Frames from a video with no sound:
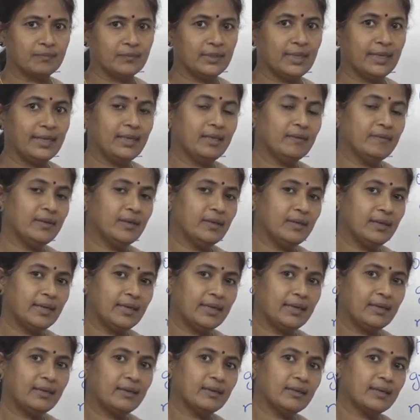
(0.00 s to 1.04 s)
And even
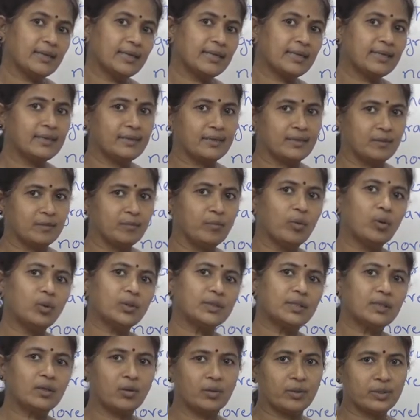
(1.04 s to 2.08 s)
N, cur. Both
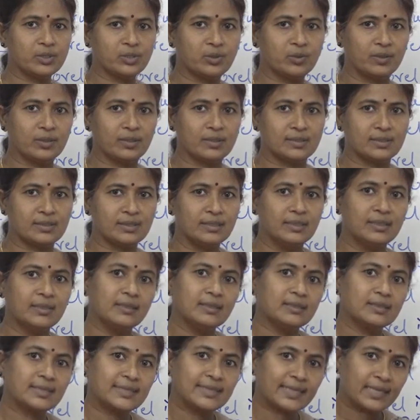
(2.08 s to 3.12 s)
are horizontals.
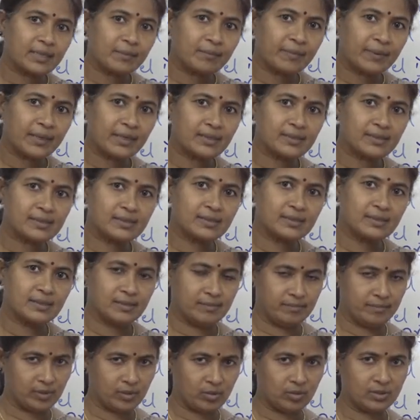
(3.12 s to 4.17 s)
Second place
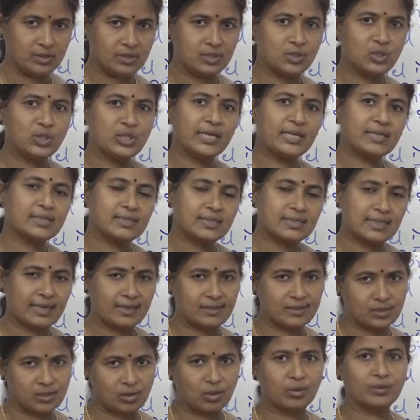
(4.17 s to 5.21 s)
because J
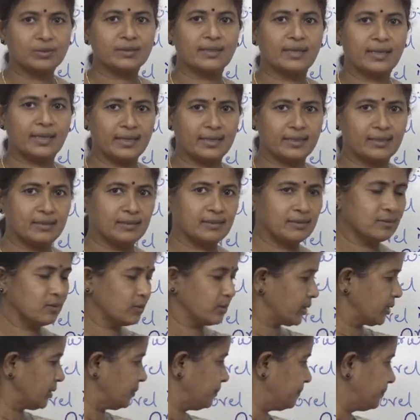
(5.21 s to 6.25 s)
stands on the line.
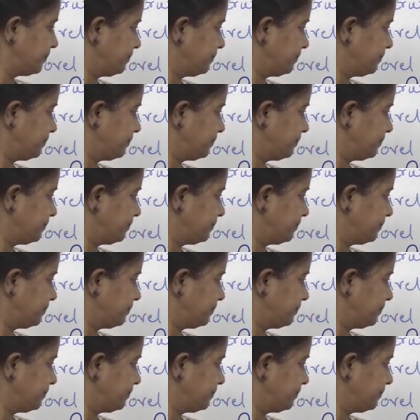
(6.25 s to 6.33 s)
Okay.